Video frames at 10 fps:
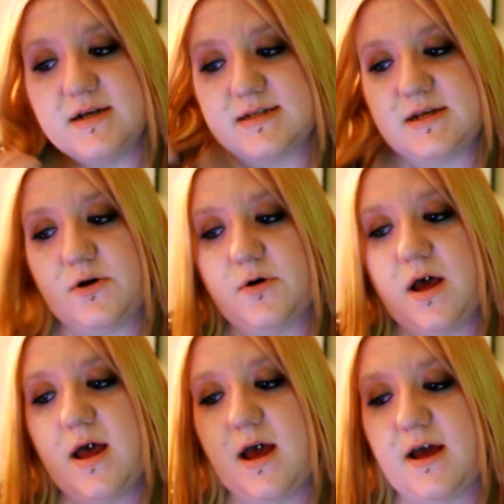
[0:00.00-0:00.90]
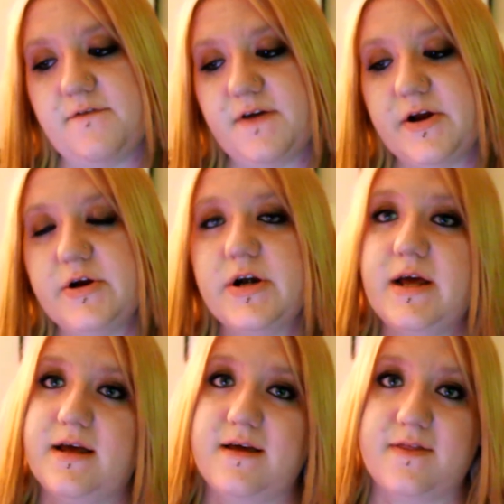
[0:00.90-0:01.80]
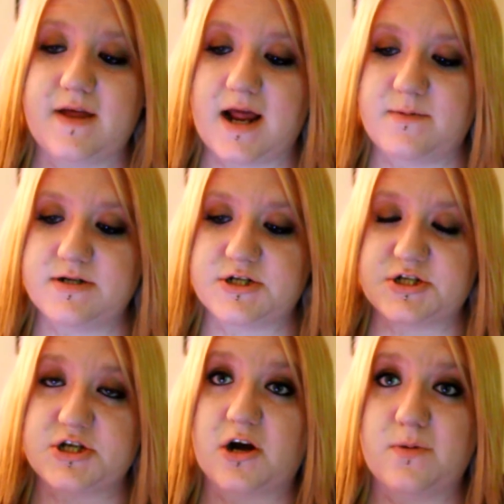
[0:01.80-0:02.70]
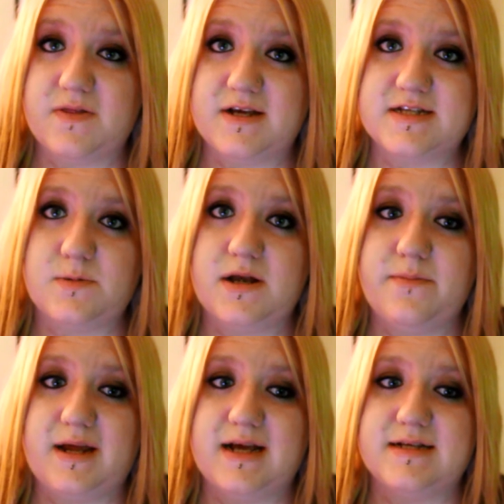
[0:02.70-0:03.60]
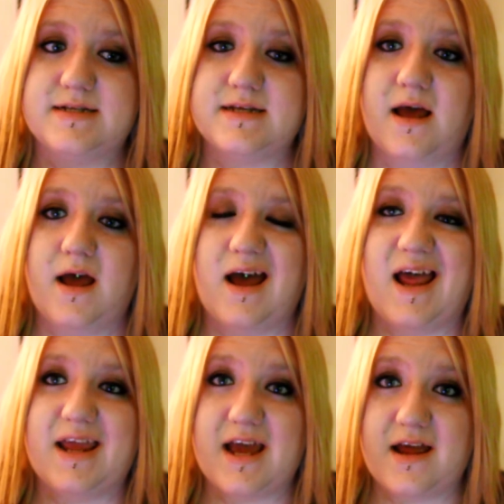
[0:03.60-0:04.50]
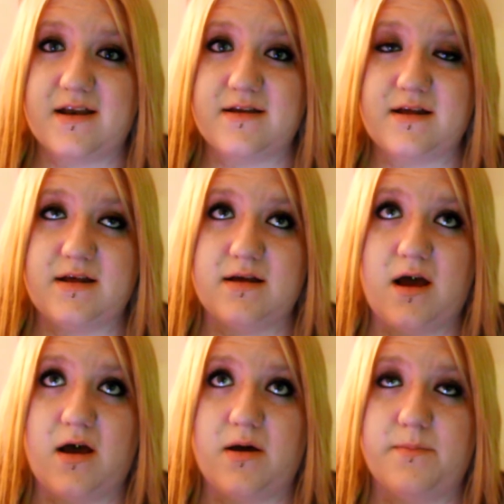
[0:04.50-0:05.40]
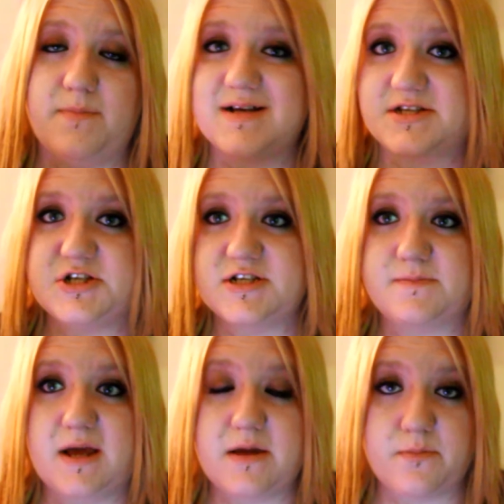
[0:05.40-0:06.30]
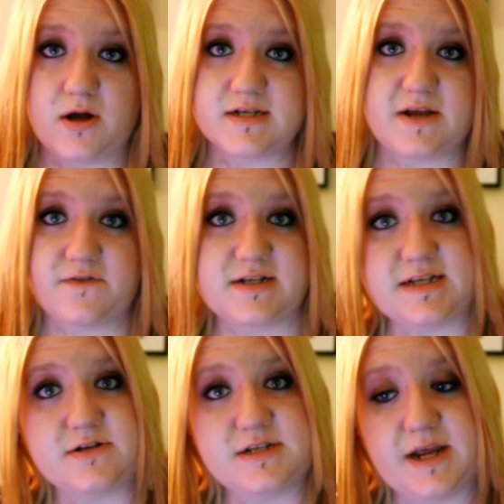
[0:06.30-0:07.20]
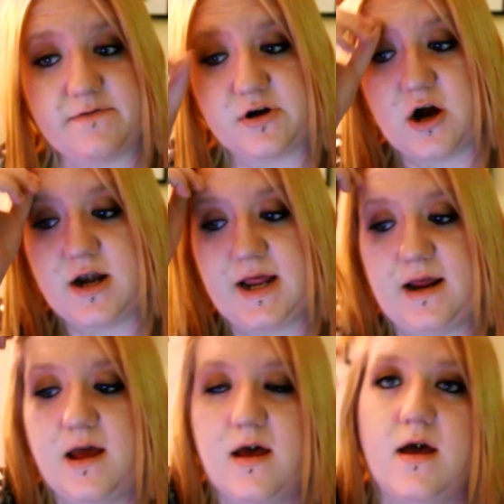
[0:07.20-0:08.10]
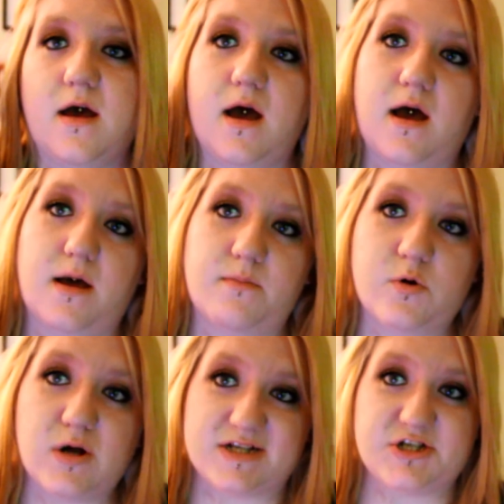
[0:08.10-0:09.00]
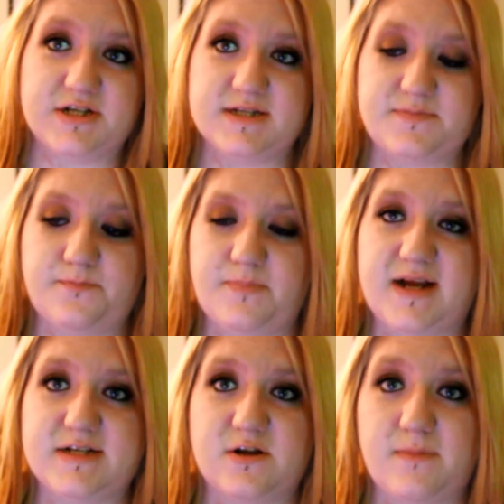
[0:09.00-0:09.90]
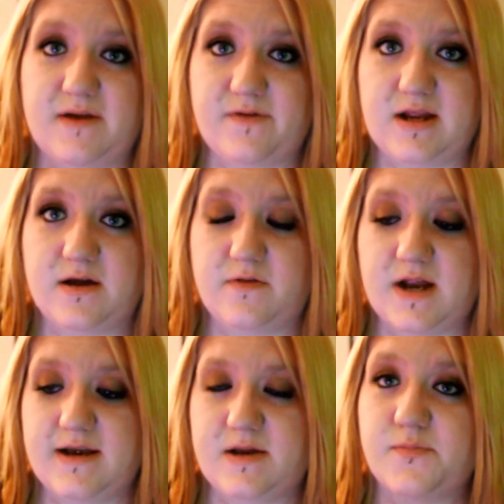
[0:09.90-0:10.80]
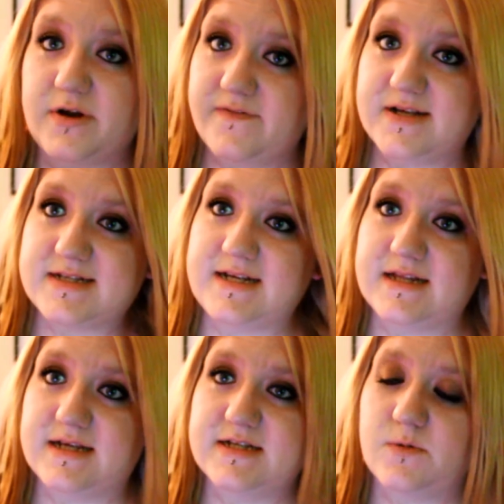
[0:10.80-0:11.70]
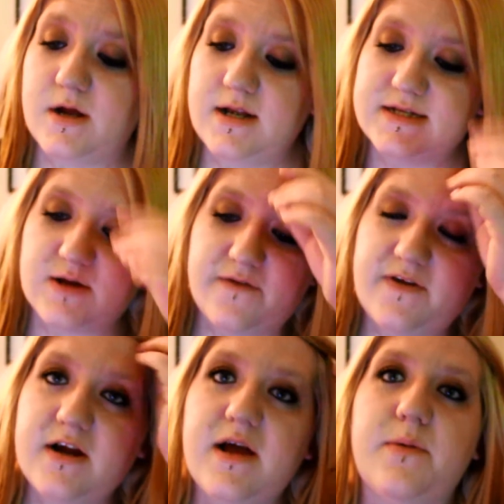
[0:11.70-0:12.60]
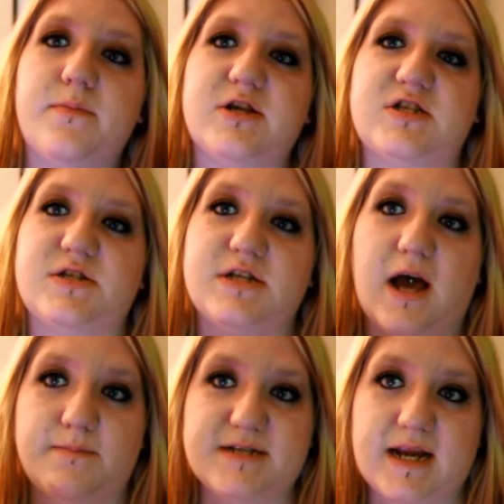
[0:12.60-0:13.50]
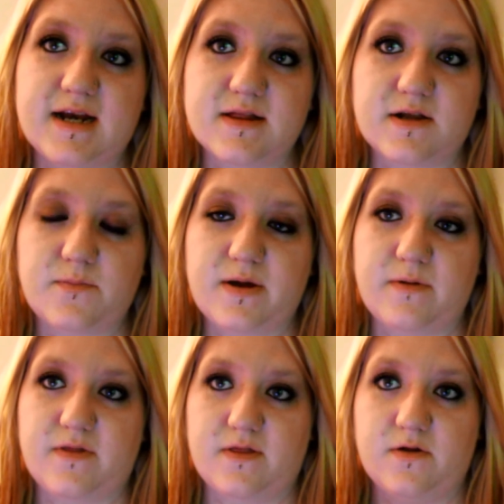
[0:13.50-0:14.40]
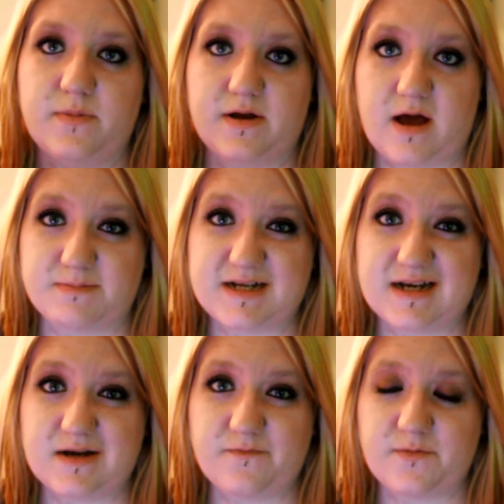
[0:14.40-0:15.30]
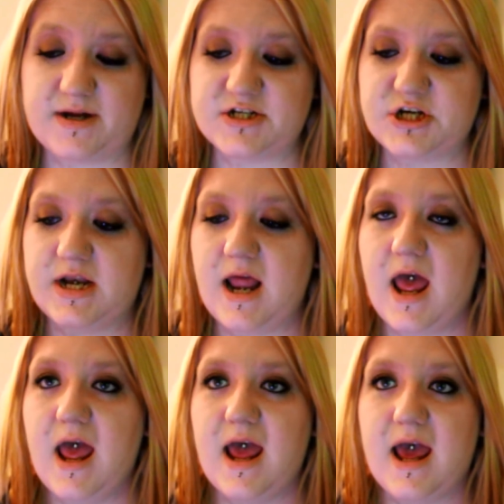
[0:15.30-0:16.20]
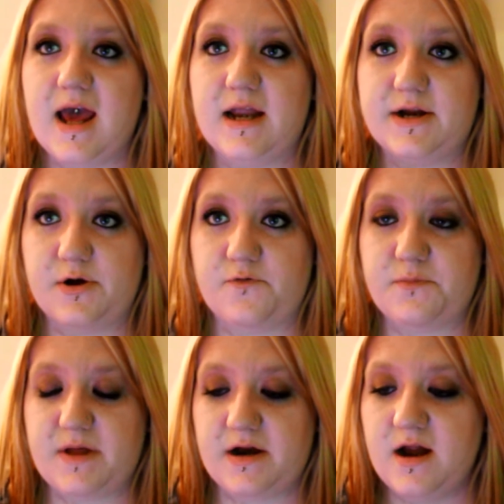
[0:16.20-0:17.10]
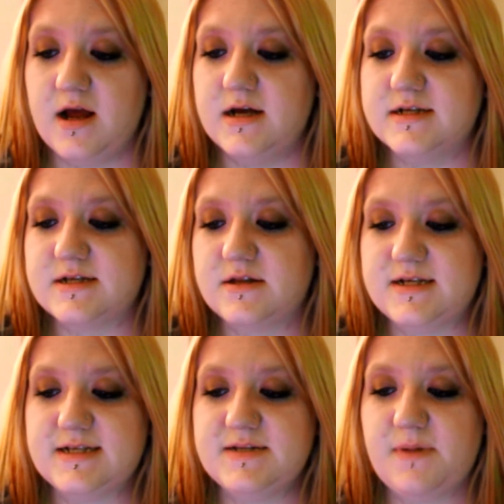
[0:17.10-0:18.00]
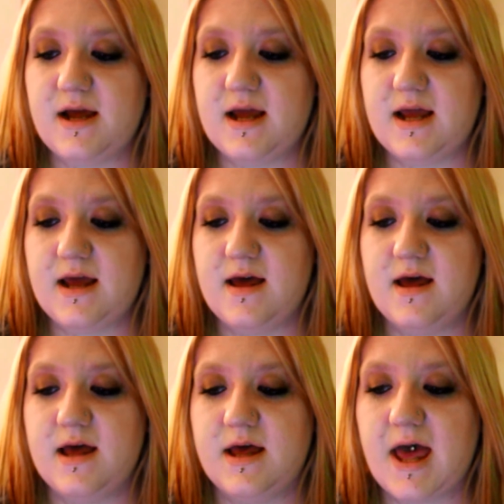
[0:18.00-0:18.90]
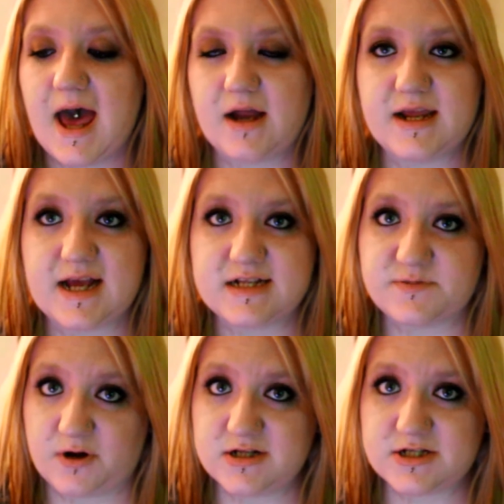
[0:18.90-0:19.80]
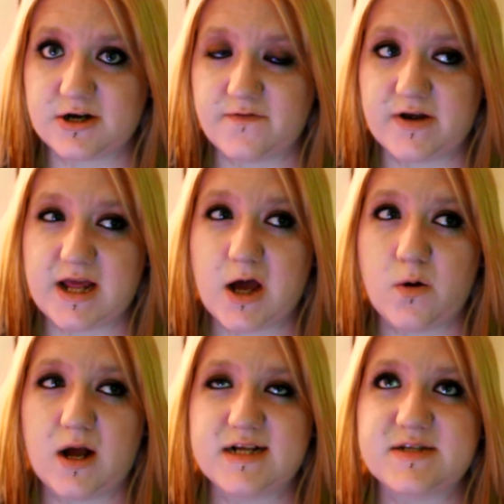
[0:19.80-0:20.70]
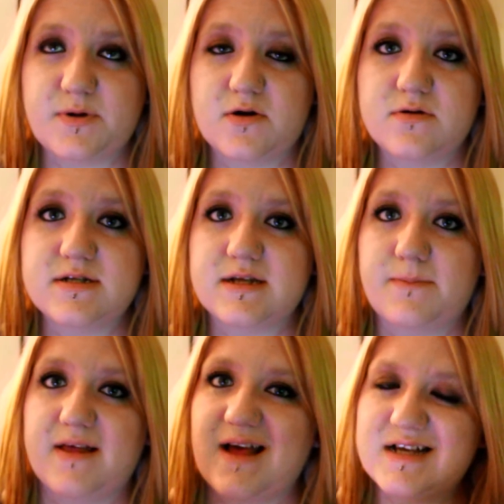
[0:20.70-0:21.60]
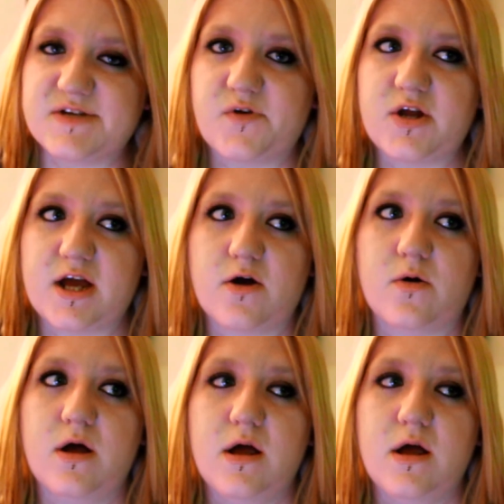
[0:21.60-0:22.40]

So I figured that I would just start with this one because I get messages in my inbox every single day regarding questions based on my video that I did previously to this one. So I figured I would just update it a little bit with a little bit of updated information and go from there. So this is my how to get sponsored video, I suppose. My last video